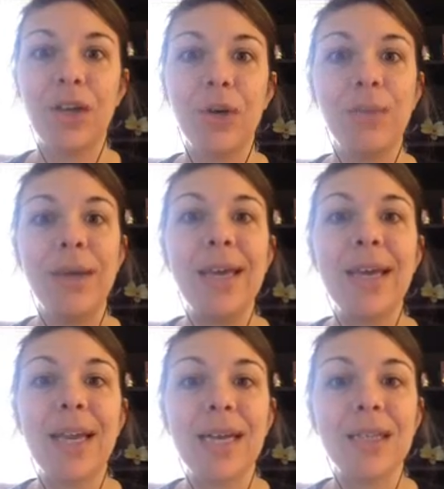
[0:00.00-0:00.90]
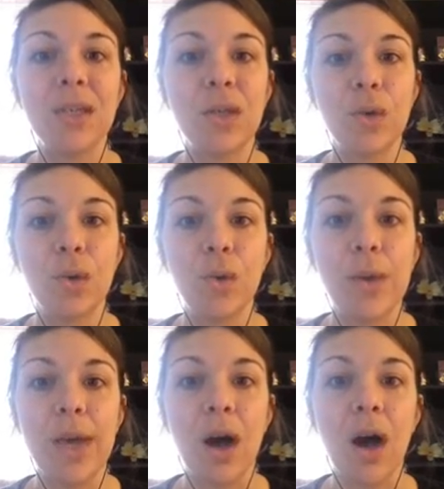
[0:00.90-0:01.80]
being connected to who
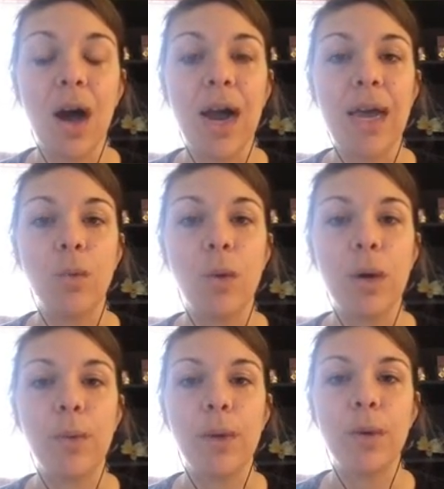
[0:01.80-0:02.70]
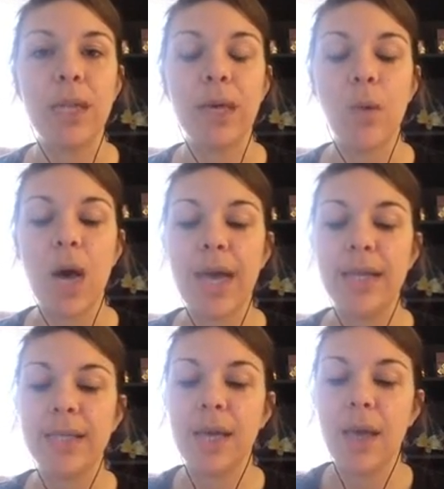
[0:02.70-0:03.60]
we are and what we really want.
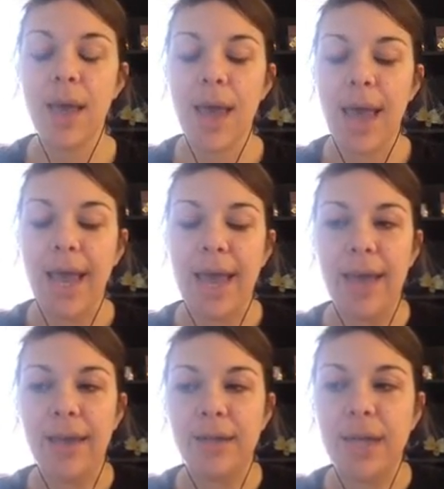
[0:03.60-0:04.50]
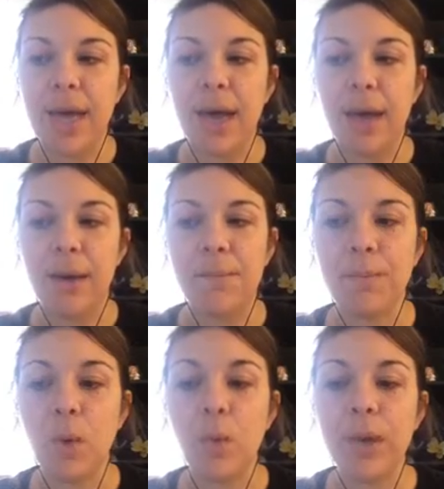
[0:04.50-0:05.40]
And
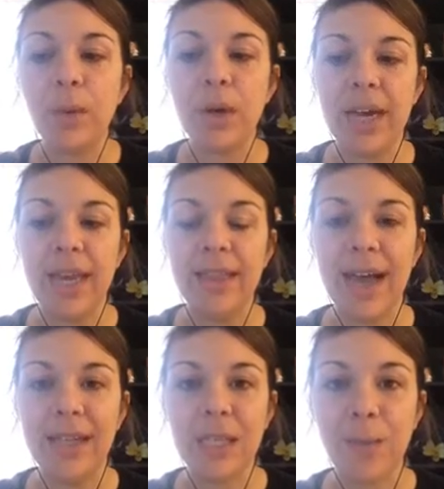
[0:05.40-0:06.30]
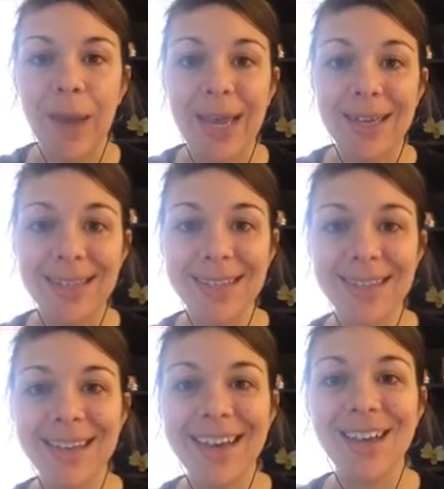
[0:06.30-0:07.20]
when we're in that space,
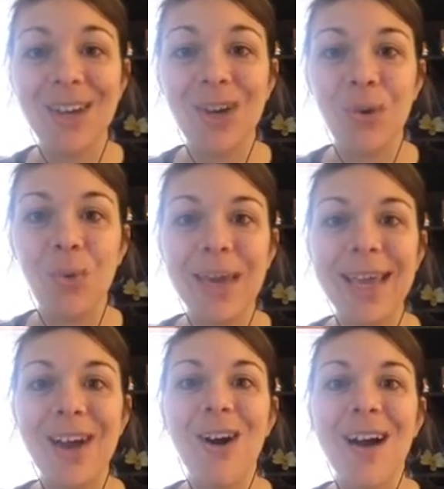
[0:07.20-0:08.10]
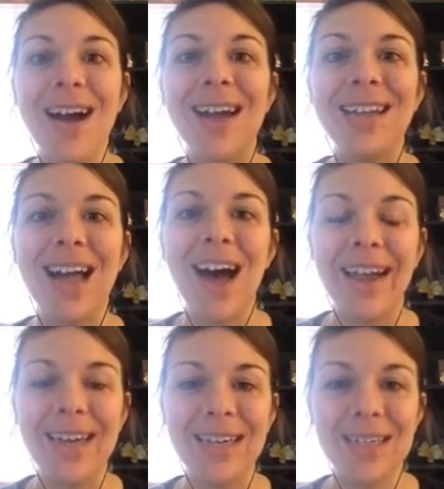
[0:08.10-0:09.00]
we are
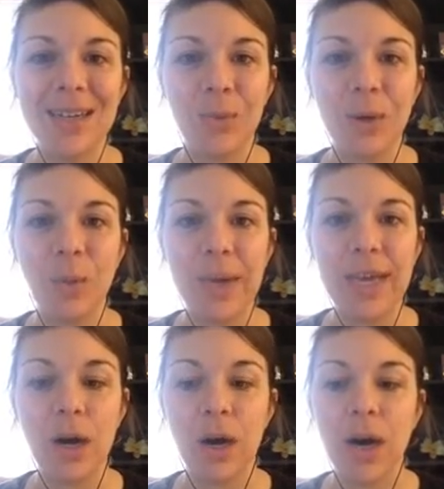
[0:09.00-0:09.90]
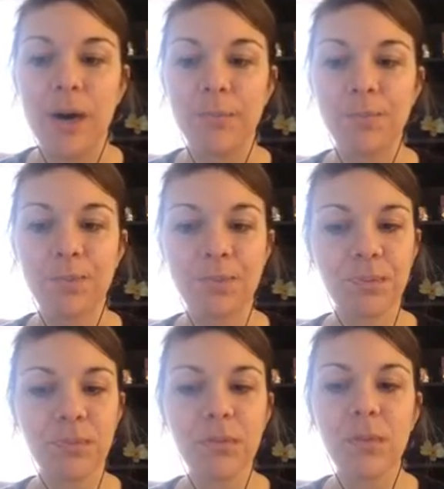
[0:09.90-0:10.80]
aligned.
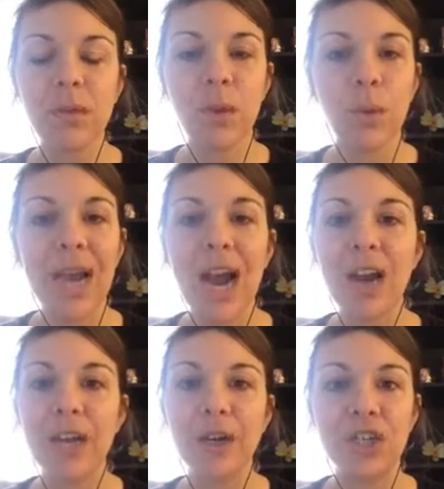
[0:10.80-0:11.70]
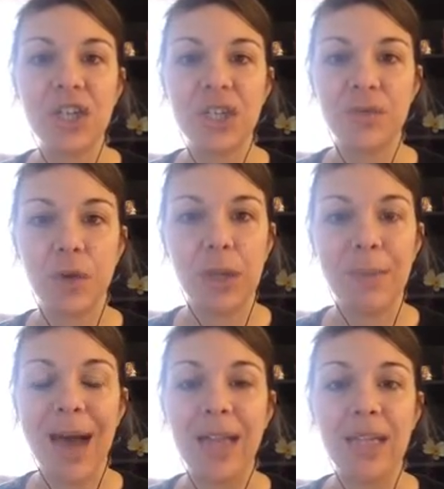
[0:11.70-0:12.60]
When our energy is fully
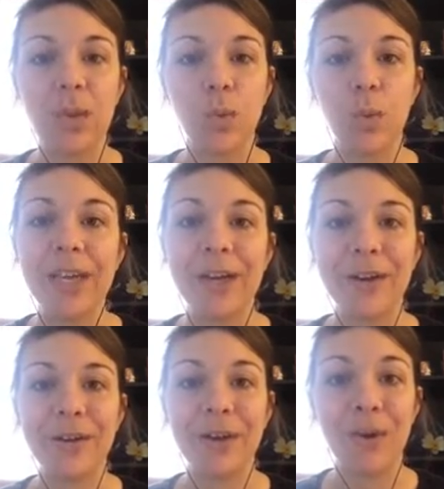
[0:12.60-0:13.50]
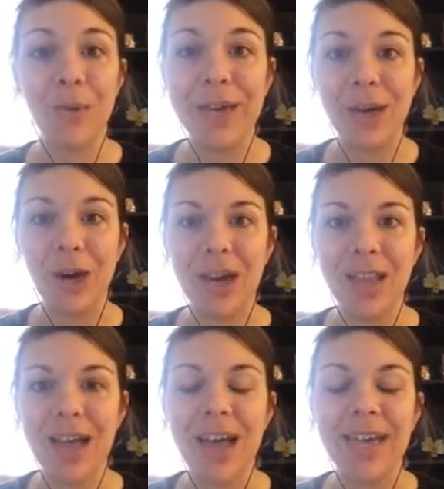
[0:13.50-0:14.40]
balanced, we are
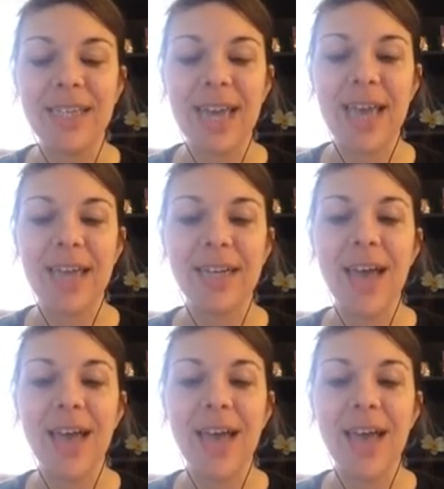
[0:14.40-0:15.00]
aligned. And